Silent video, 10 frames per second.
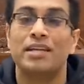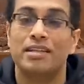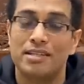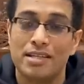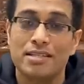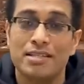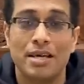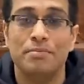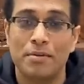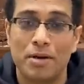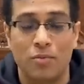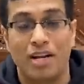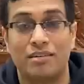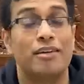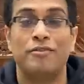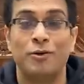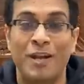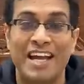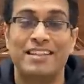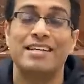This is step number one. If you
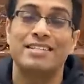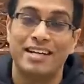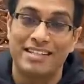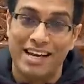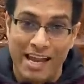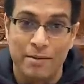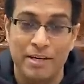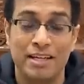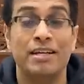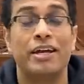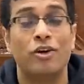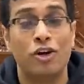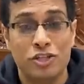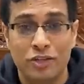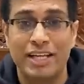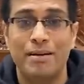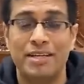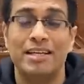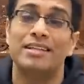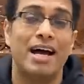like this, hit the like button and also tell
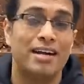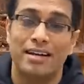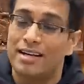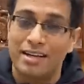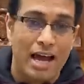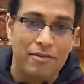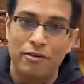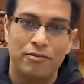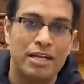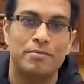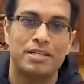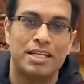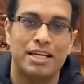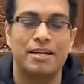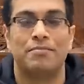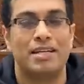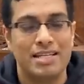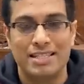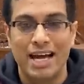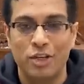me that entire 15% game,
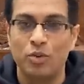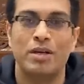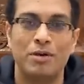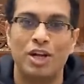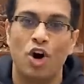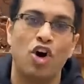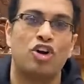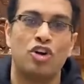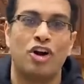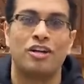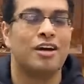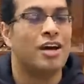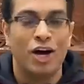is that doable or not?